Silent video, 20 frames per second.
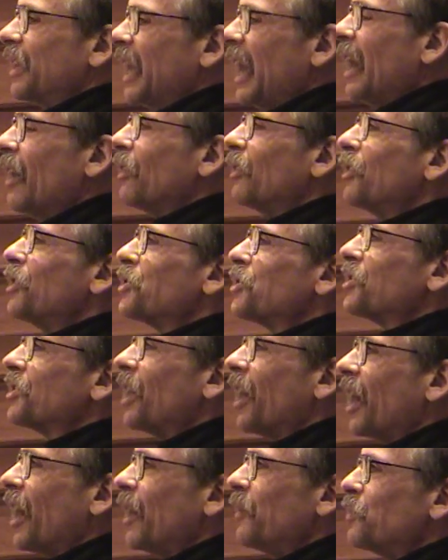countless
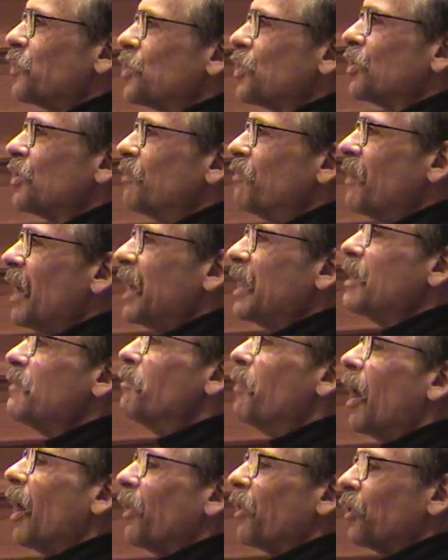times to many
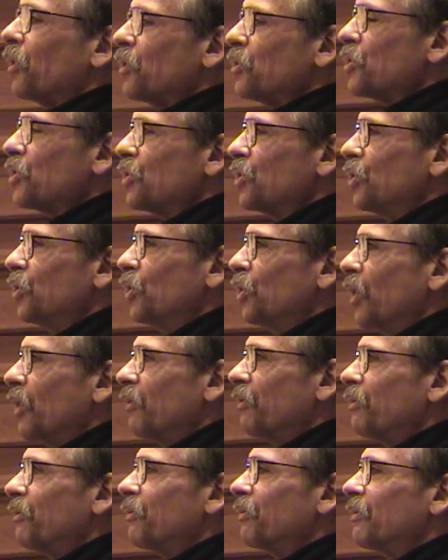mothers who
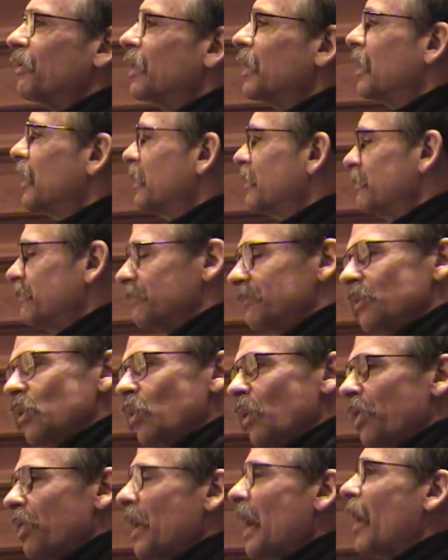have,
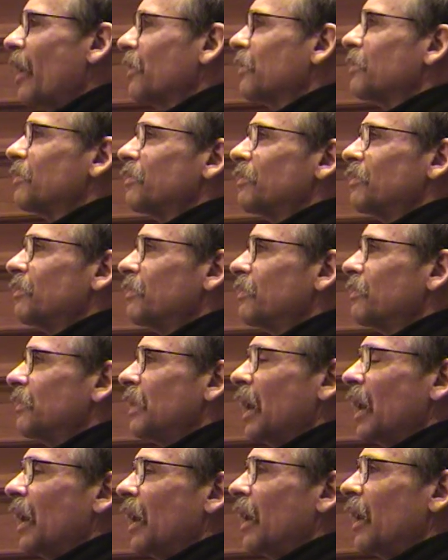without
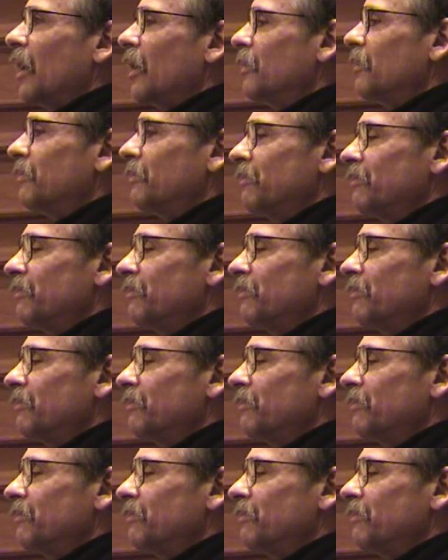a